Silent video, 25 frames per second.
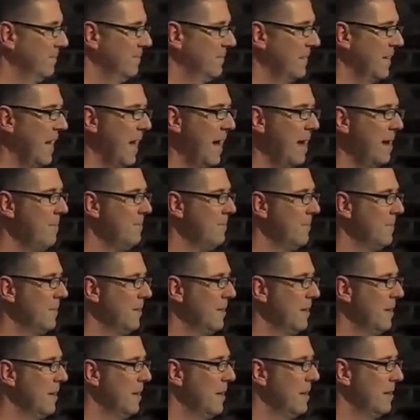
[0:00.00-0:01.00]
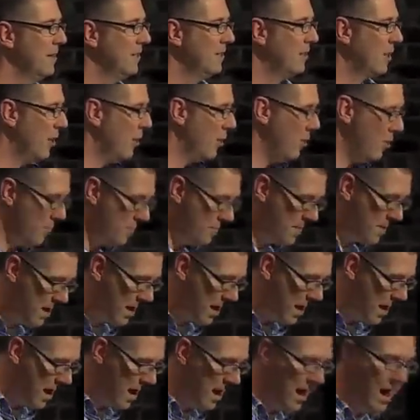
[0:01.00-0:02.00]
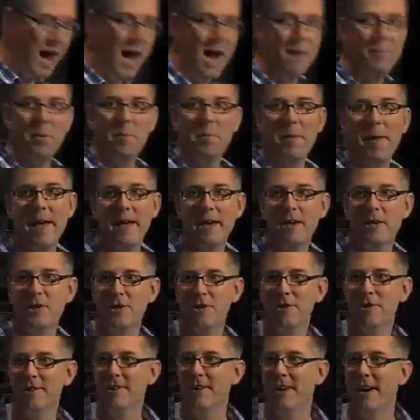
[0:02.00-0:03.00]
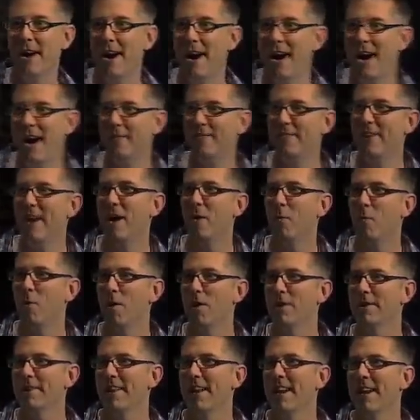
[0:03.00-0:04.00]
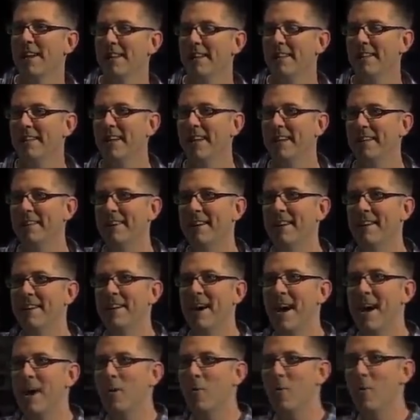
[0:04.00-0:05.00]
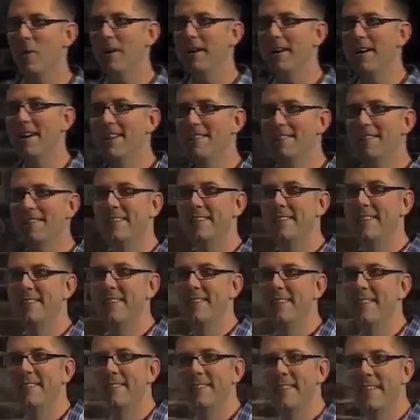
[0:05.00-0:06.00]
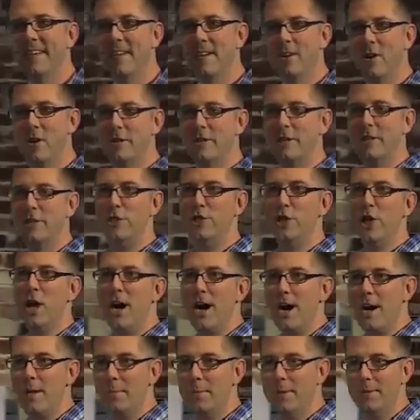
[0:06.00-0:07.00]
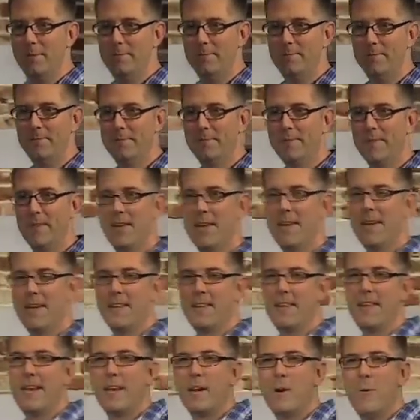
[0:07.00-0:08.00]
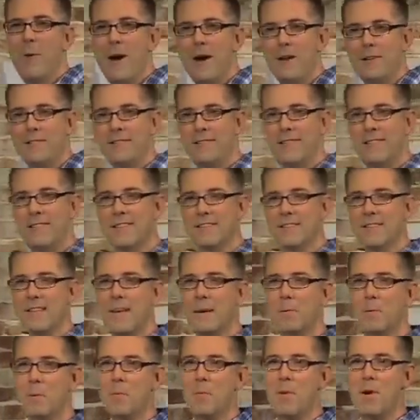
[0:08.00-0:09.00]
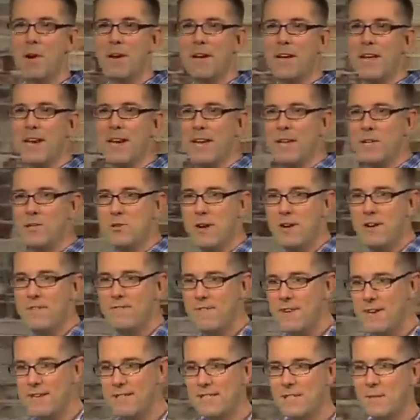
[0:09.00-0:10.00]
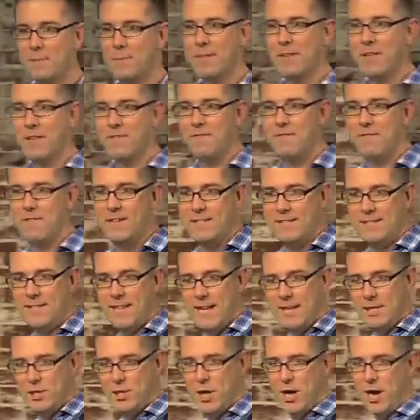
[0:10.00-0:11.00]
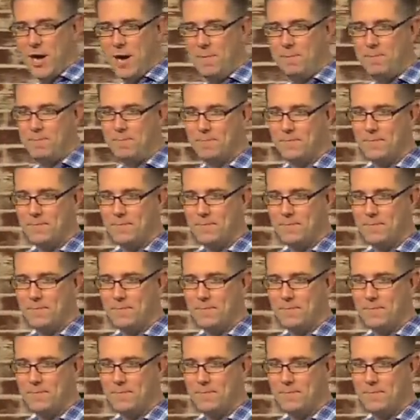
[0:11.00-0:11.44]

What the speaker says: Okay? So I'm a manager. I've got work that I need to get done. I organize it into this thing called a job. Then I go out into this labor market and I try to find somebody that fits that job.